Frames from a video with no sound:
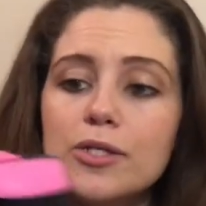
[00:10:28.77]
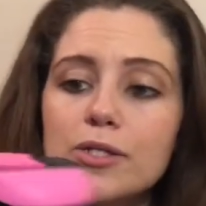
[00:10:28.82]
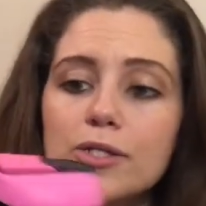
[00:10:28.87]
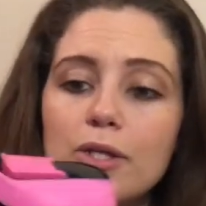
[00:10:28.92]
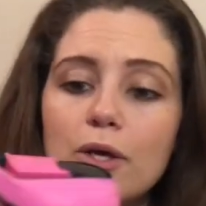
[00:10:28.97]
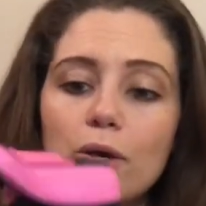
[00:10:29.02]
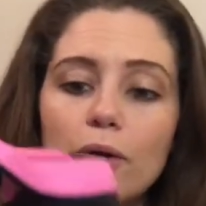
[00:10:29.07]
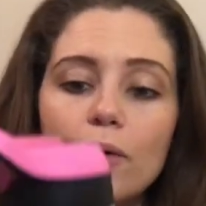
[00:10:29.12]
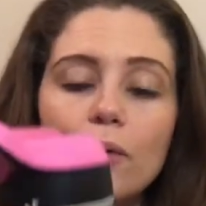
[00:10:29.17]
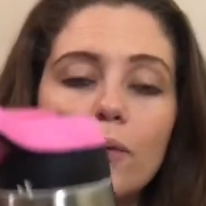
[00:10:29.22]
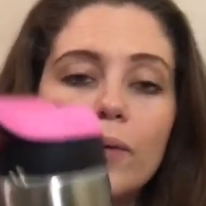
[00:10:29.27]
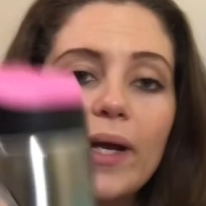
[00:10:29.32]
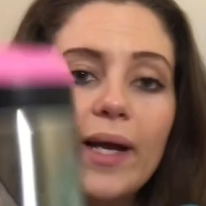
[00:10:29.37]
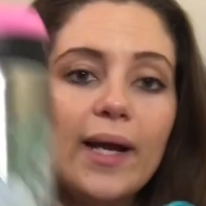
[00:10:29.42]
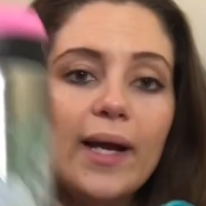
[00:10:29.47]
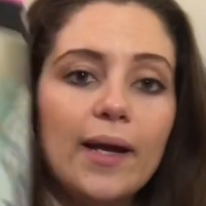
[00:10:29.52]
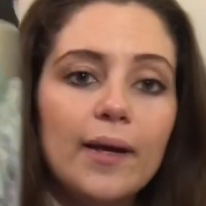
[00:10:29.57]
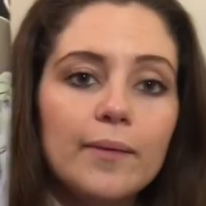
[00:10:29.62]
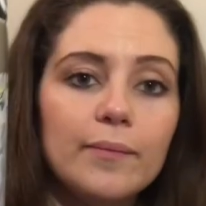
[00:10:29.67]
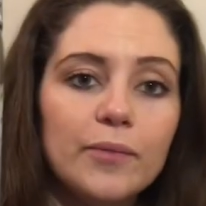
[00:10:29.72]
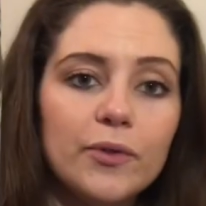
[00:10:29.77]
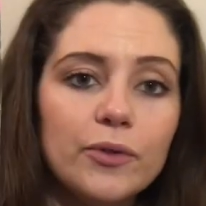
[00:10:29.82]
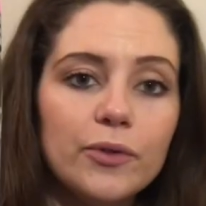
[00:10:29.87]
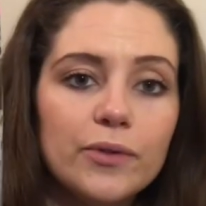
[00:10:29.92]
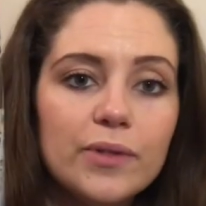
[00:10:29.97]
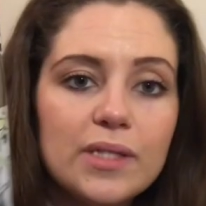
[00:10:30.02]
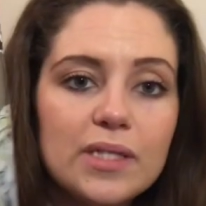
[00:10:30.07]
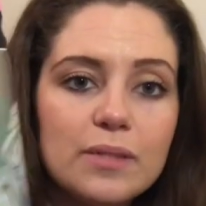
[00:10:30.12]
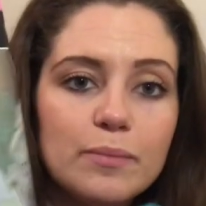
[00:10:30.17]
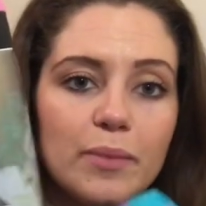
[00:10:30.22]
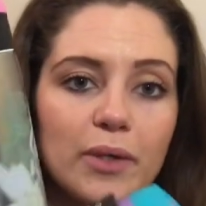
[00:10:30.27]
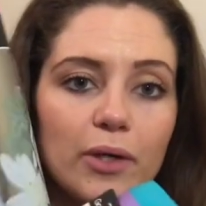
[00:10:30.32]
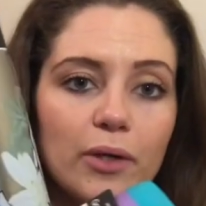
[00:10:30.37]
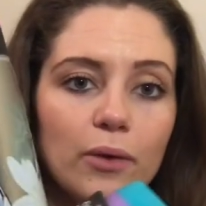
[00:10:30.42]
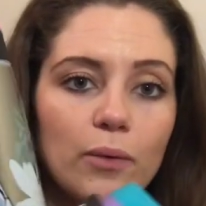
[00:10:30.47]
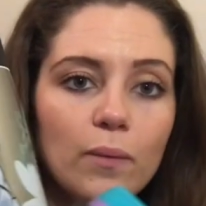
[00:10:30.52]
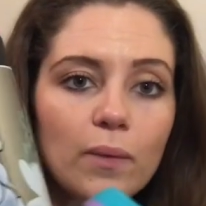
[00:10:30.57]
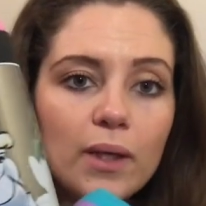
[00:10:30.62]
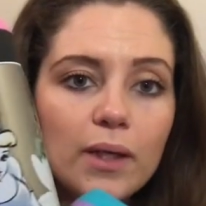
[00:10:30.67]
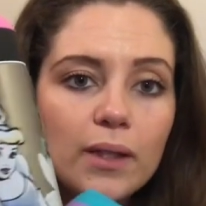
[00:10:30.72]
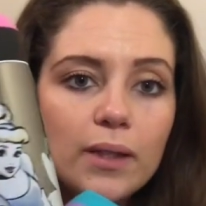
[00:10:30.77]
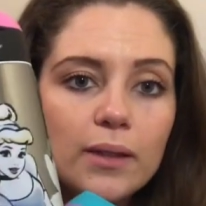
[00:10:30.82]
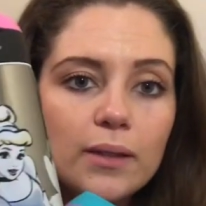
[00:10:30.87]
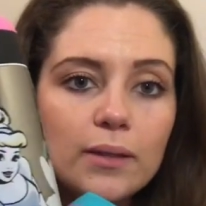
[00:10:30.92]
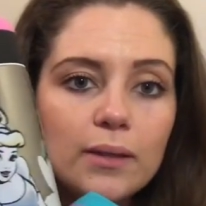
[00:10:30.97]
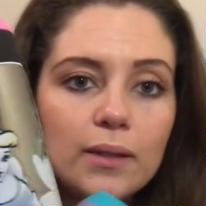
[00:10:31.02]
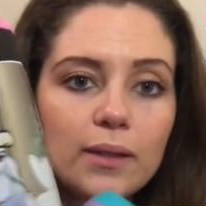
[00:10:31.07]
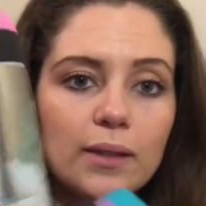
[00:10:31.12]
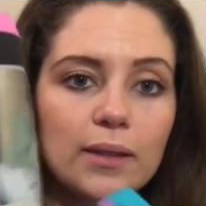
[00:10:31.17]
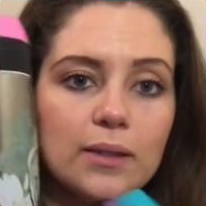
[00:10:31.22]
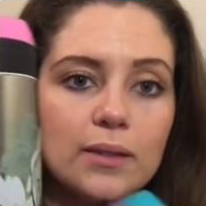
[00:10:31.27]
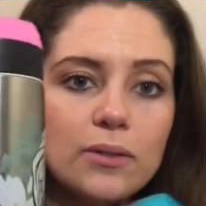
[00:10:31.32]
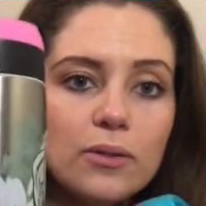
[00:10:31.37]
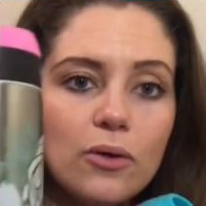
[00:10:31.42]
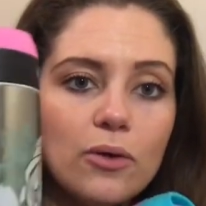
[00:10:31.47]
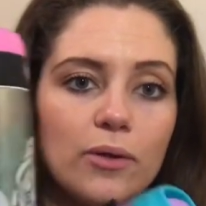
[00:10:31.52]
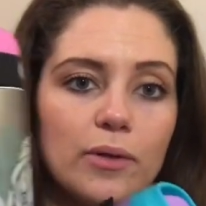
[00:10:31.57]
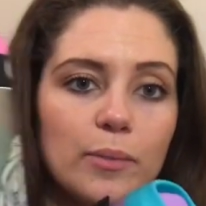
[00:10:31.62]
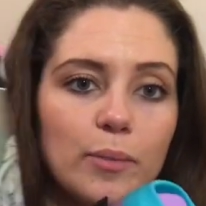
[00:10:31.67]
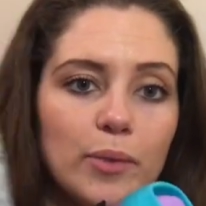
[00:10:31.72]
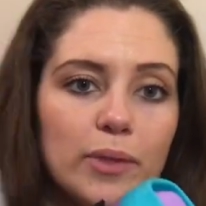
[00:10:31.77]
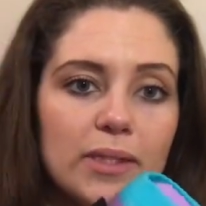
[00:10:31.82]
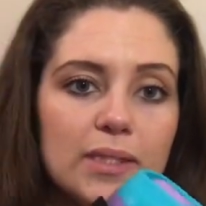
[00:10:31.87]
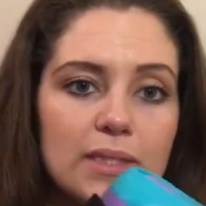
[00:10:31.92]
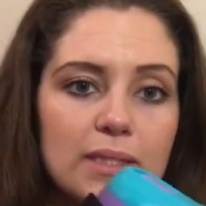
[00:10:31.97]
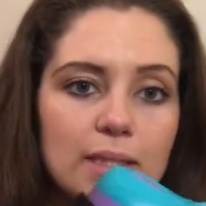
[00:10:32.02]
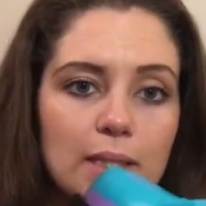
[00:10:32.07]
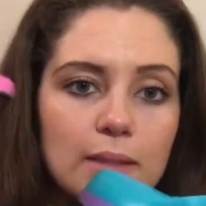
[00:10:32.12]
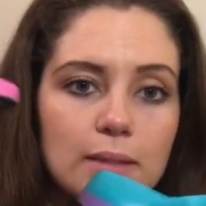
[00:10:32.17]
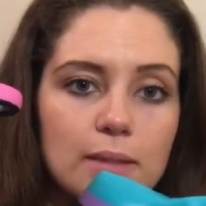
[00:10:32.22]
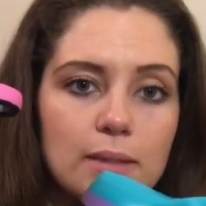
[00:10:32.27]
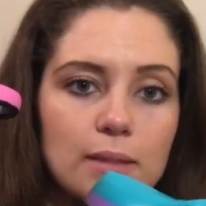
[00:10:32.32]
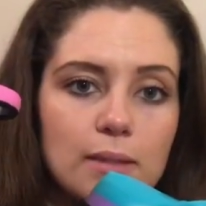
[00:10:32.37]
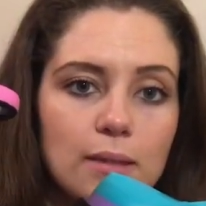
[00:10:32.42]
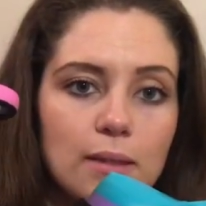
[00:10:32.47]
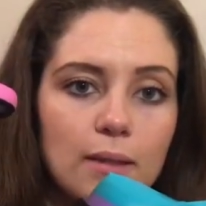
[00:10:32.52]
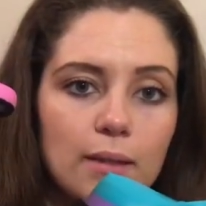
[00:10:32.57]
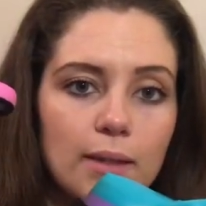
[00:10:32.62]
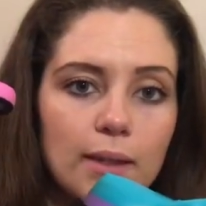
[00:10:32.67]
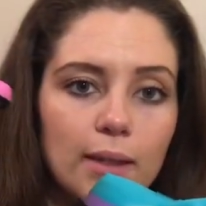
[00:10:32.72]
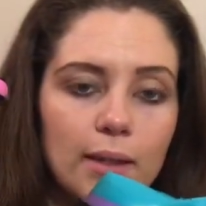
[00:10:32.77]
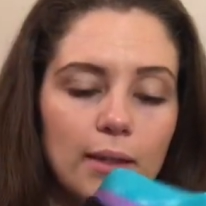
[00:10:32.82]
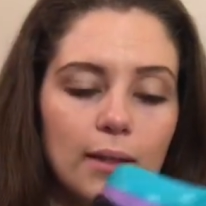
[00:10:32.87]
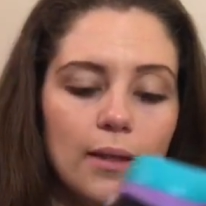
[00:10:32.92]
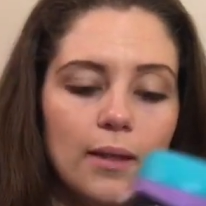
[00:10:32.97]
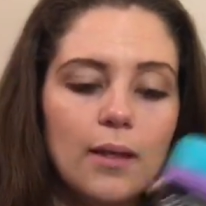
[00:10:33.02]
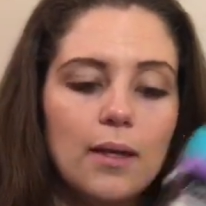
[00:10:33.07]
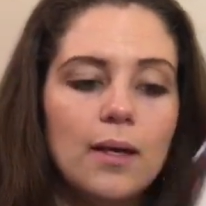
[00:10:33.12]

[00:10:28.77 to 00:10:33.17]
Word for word: So I got Monroe, this bigger one, has all the princesses on it,